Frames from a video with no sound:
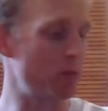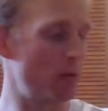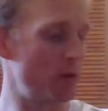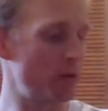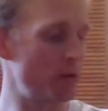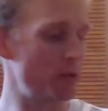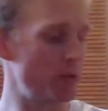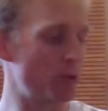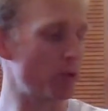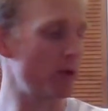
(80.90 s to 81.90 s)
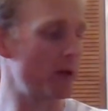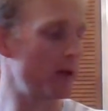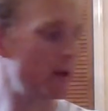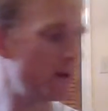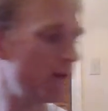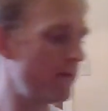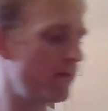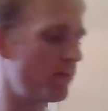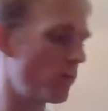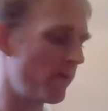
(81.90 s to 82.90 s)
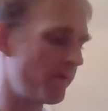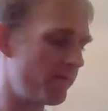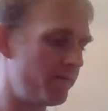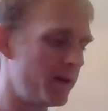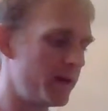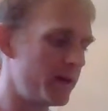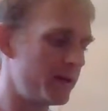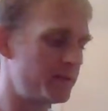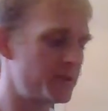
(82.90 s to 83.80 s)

1, 2, 3, 4, 5,